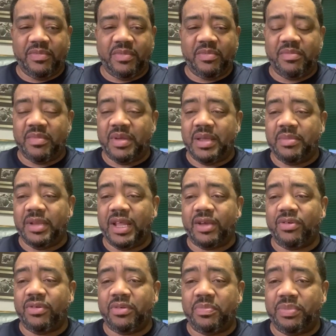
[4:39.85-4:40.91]
Maybe they're
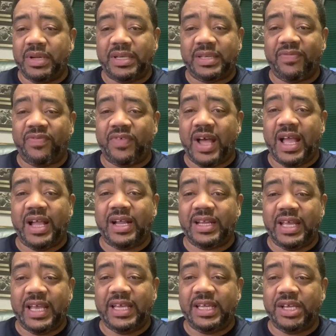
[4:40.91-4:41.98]
going to put the fire,
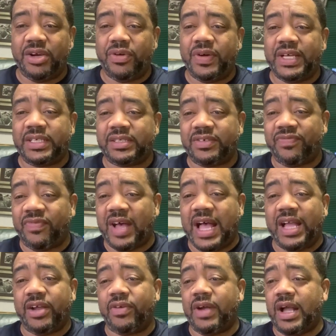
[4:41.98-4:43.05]
ADOS
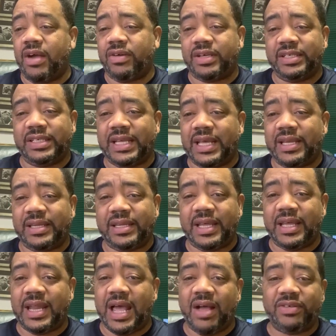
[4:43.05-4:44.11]
fire out, because
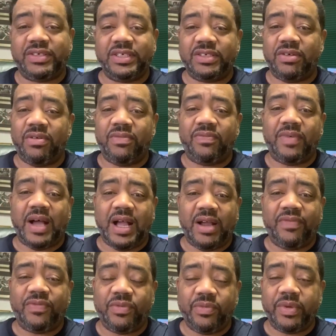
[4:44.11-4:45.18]
that house is on
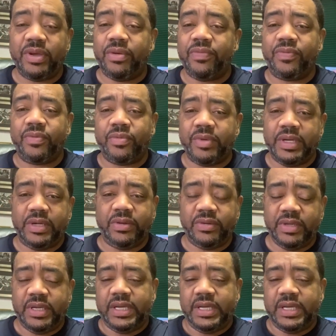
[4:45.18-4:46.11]
fire for real, for real.